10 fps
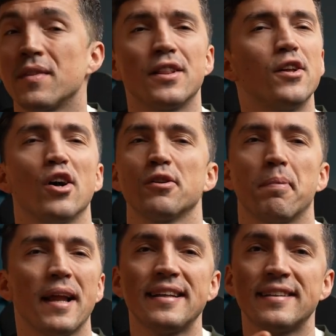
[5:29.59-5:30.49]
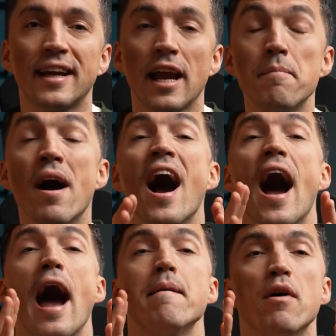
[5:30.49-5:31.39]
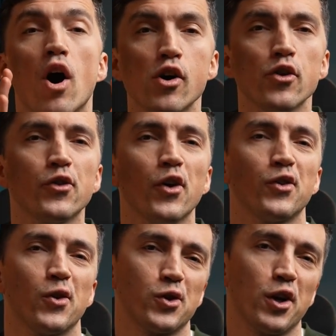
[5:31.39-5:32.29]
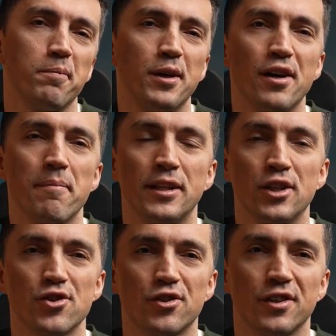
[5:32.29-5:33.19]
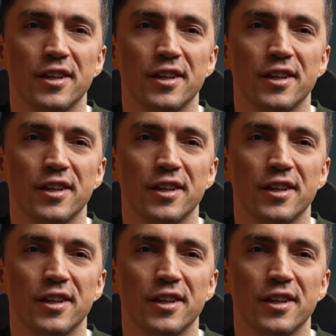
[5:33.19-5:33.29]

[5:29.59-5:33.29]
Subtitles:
Don't play the game "I'm also a social media manager."